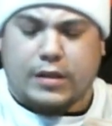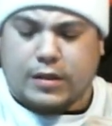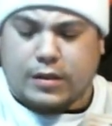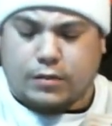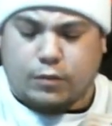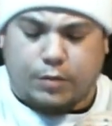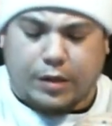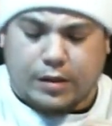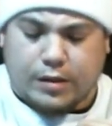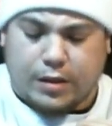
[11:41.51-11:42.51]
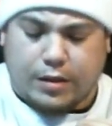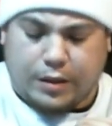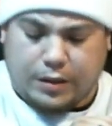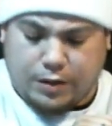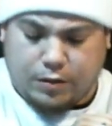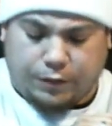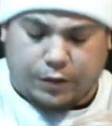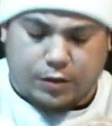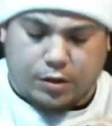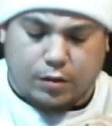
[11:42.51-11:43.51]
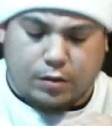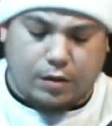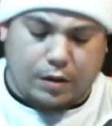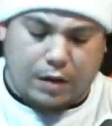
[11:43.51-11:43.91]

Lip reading: This is what we consider illegal if you do shoulder it.